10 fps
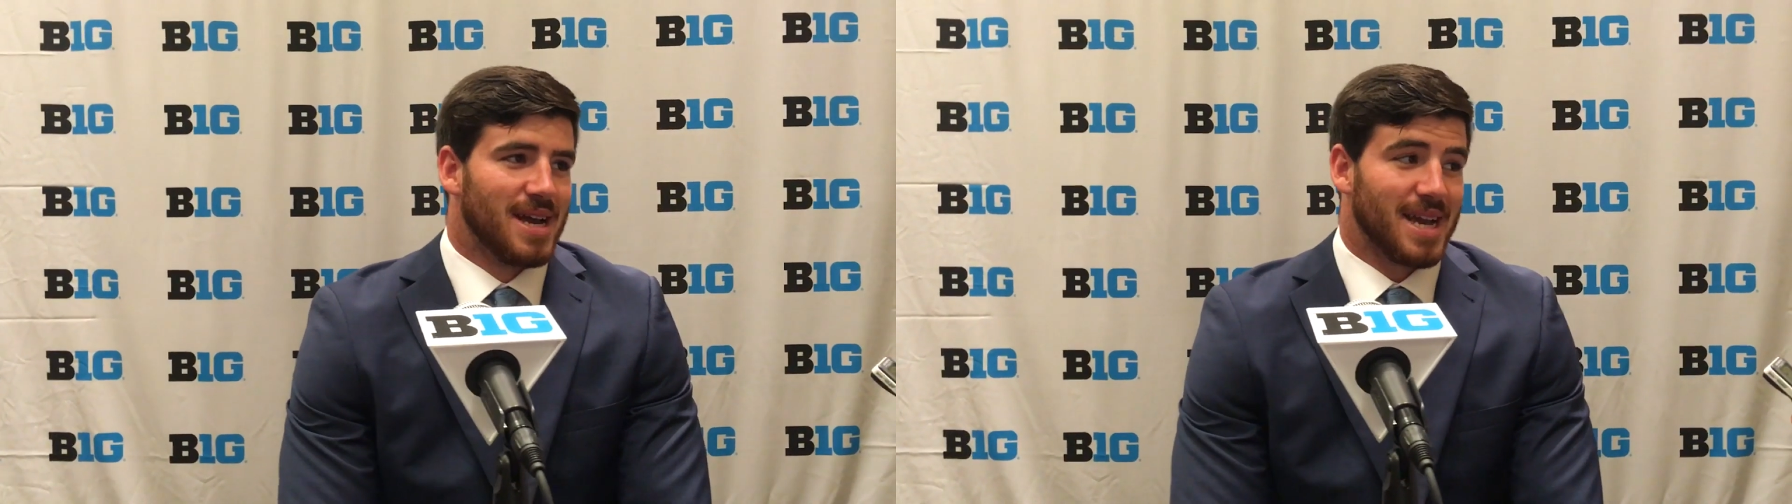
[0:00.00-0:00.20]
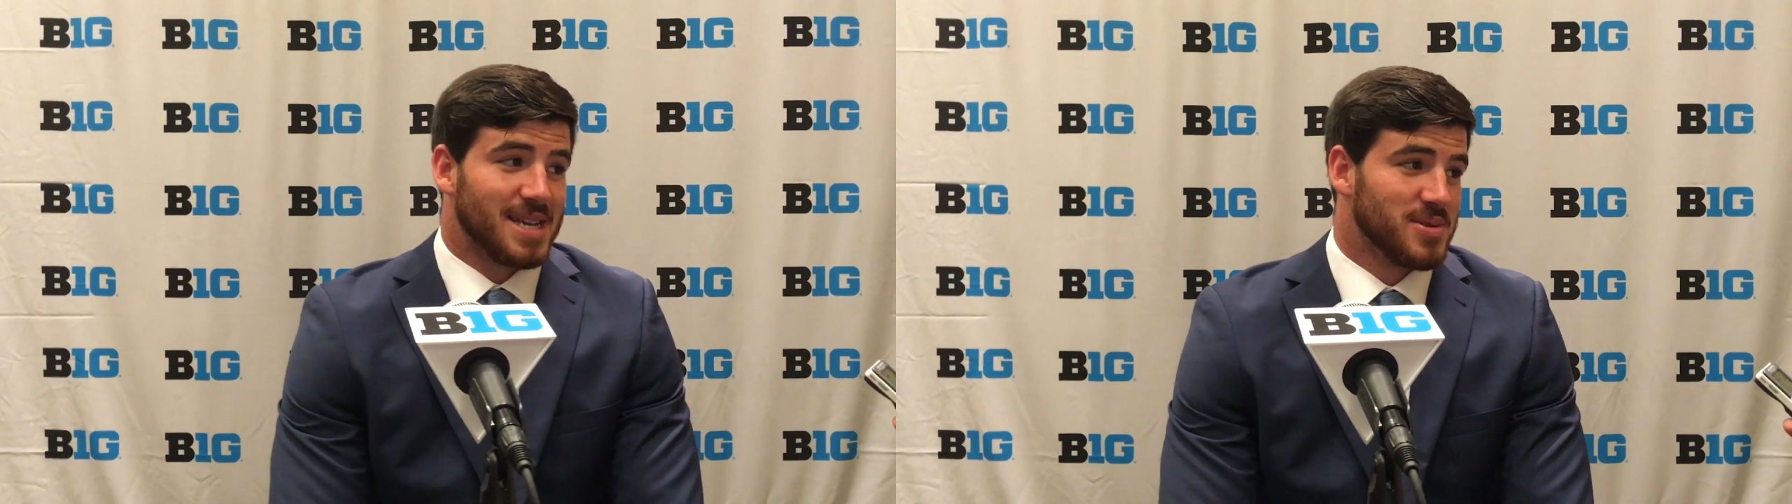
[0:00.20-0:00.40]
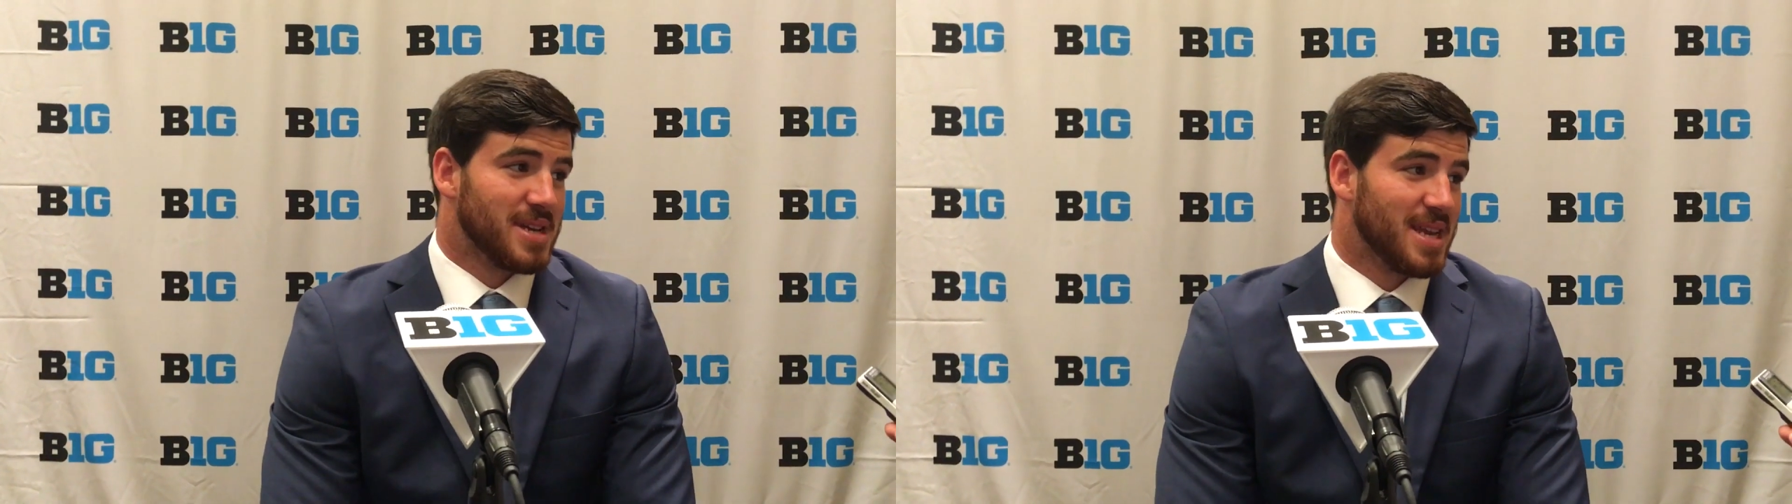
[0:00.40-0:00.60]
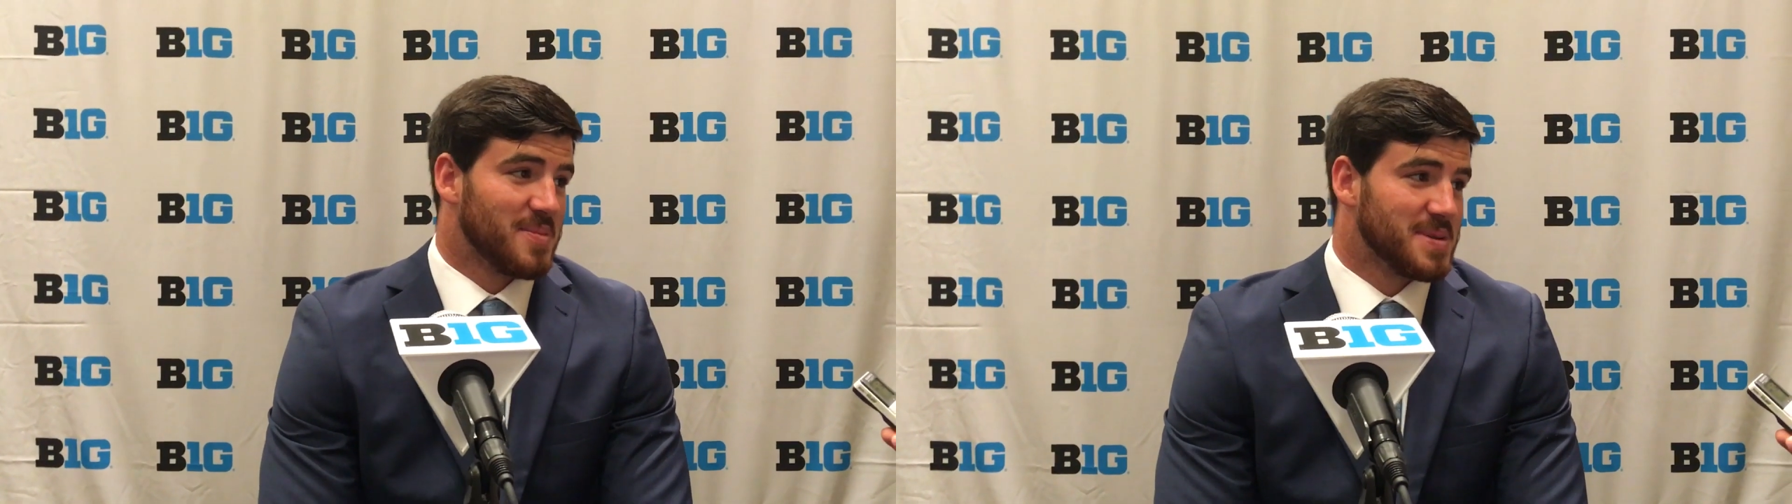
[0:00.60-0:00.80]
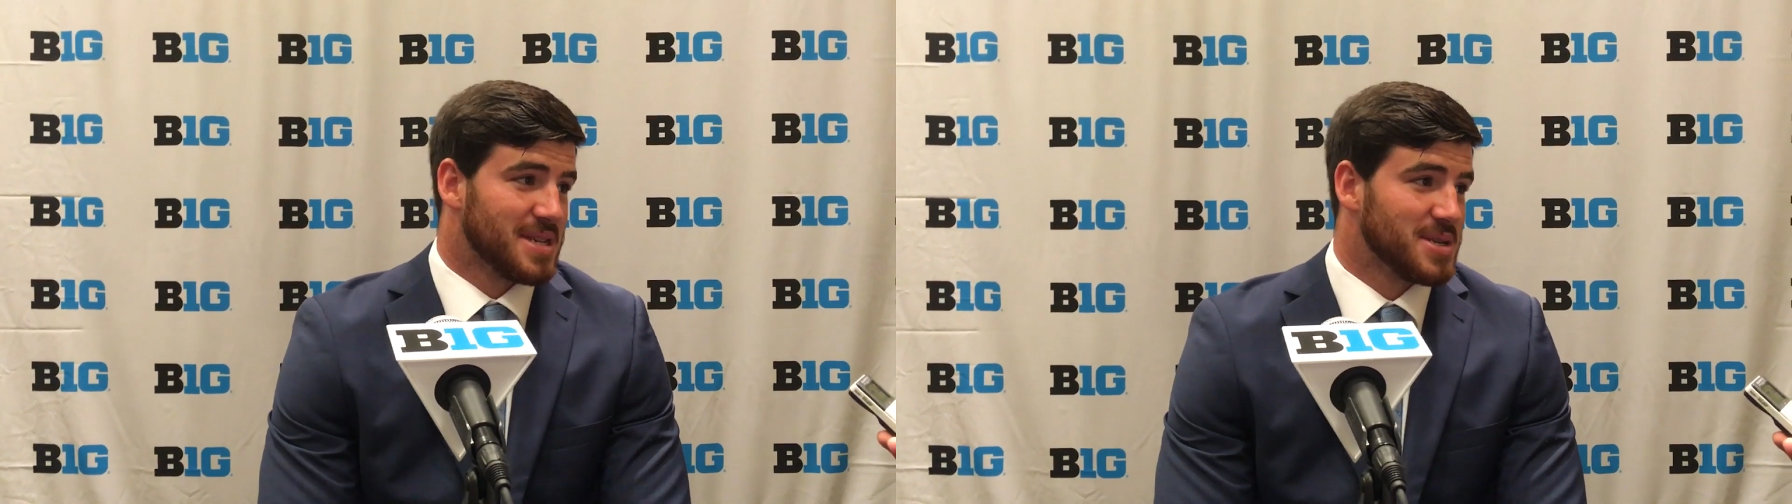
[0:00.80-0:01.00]
I guess, really any
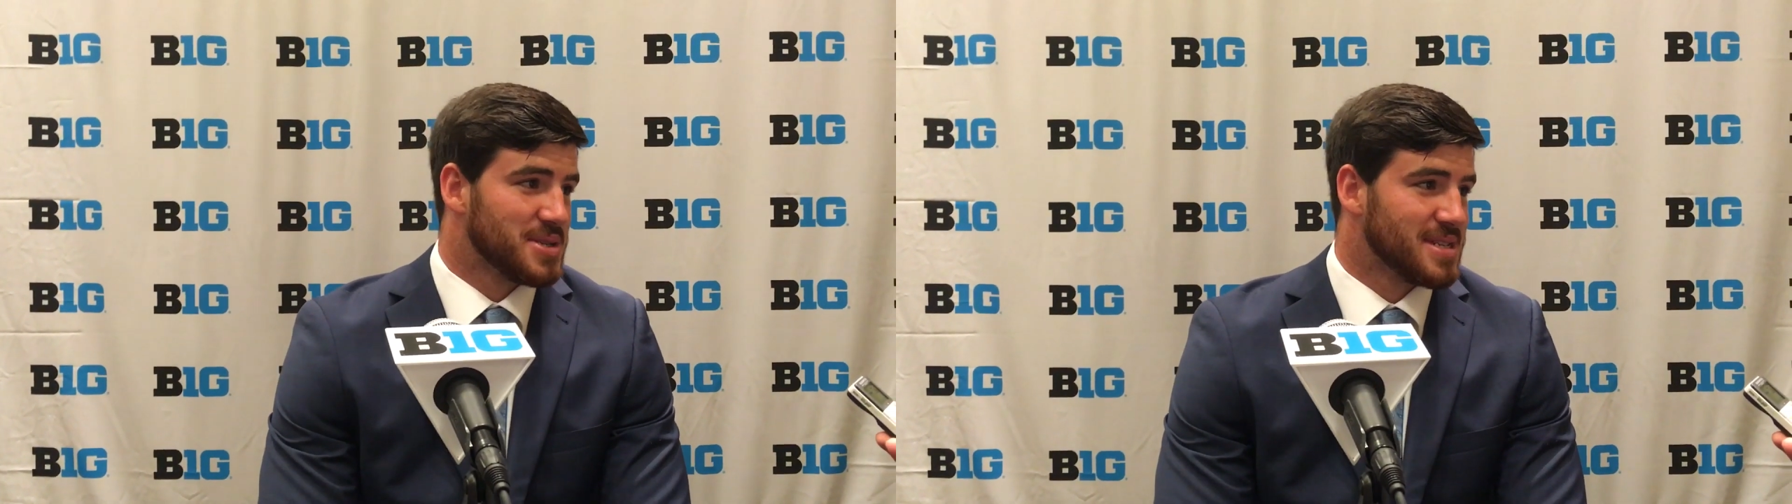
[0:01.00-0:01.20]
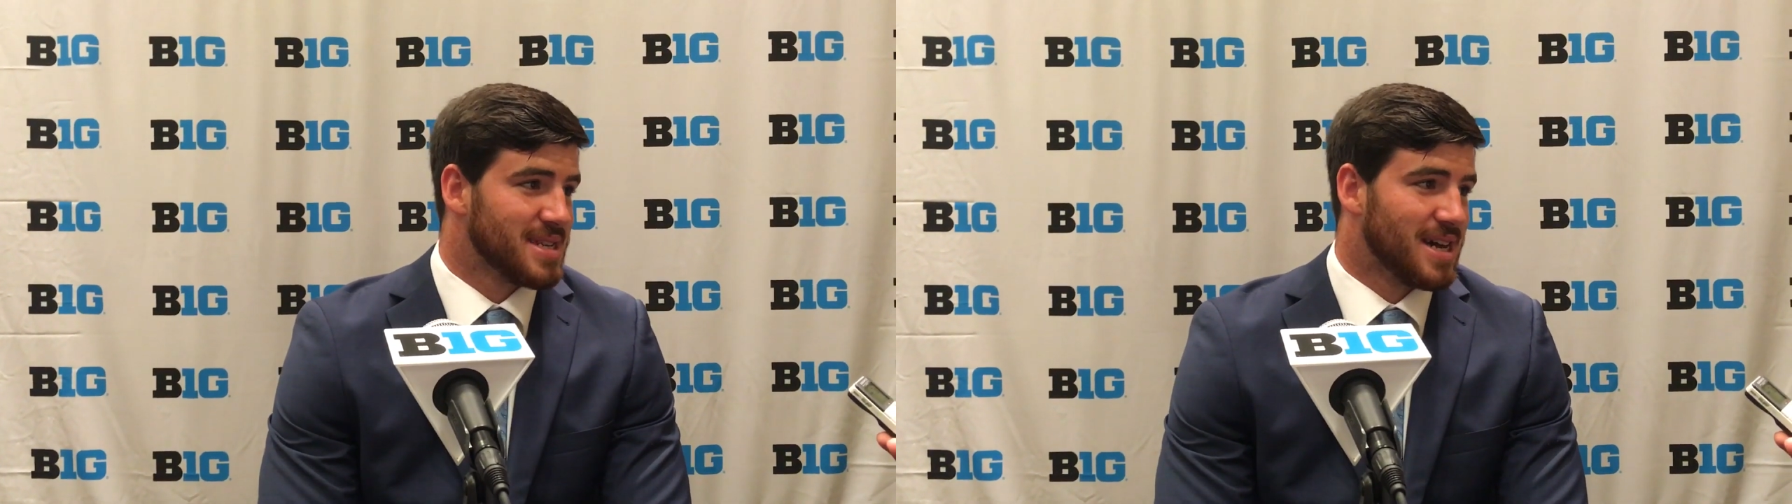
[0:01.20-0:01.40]
position.